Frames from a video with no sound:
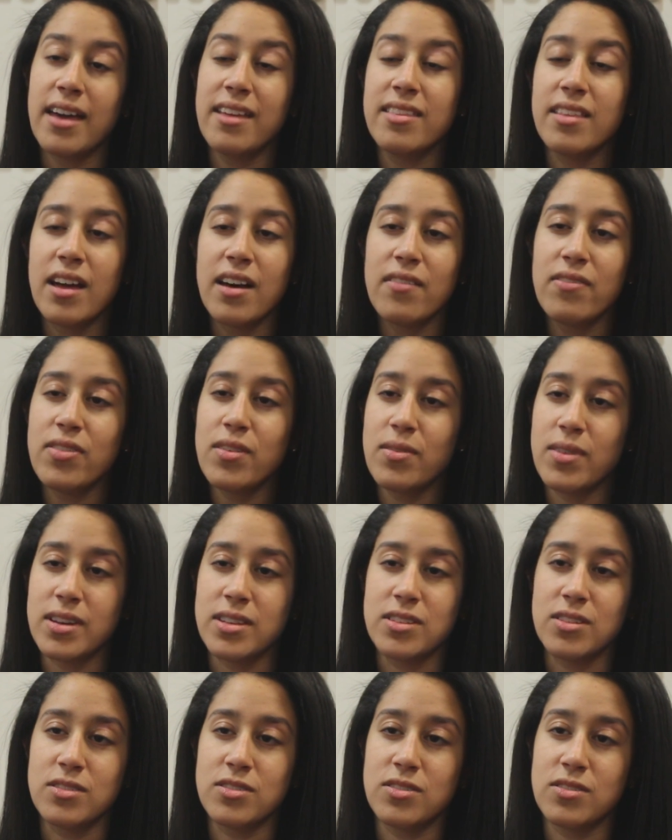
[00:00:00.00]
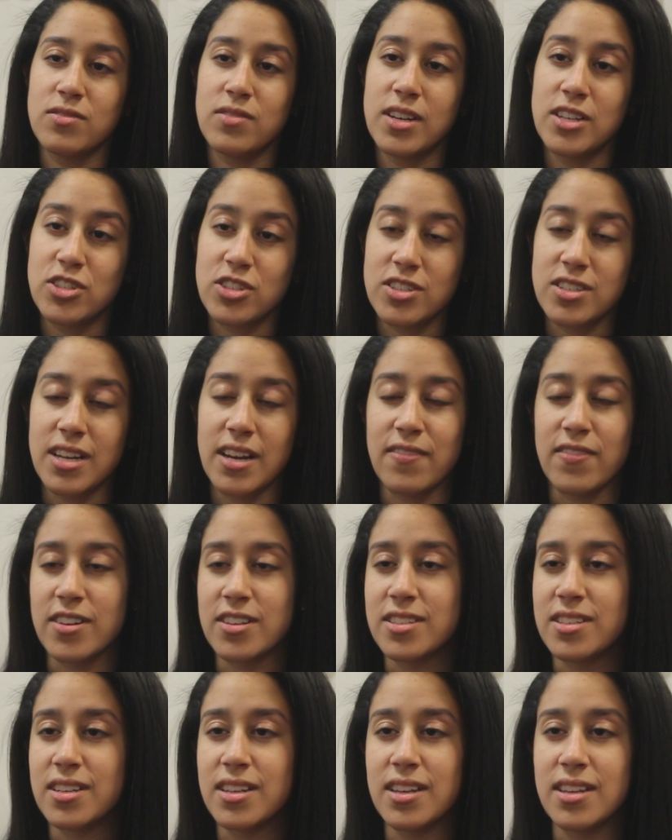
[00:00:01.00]
I love the racial
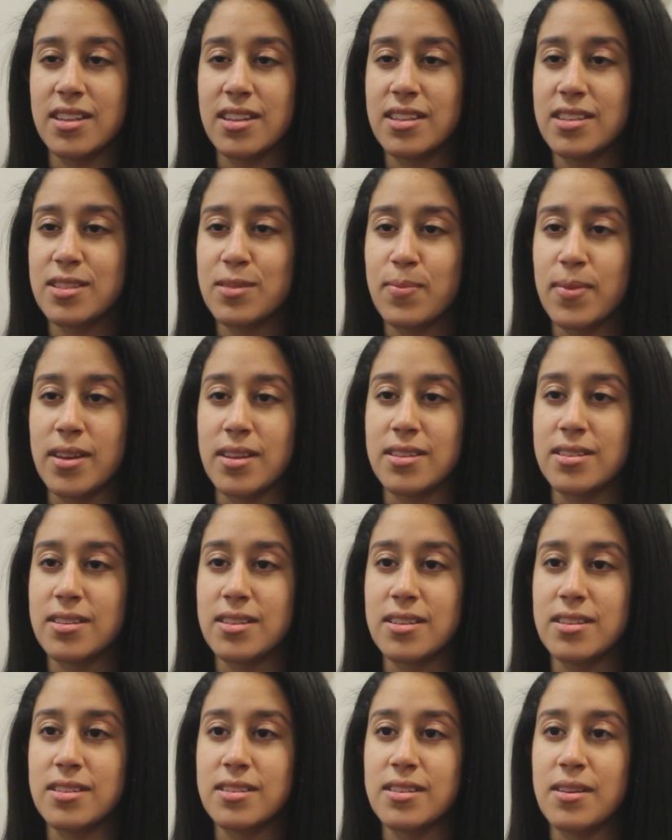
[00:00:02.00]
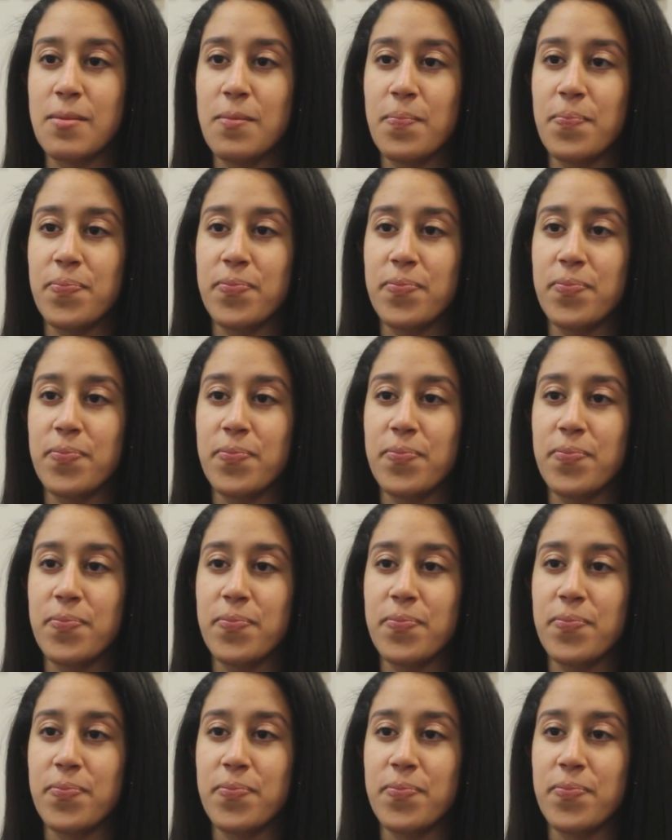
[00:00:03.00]
diversity in these spaces.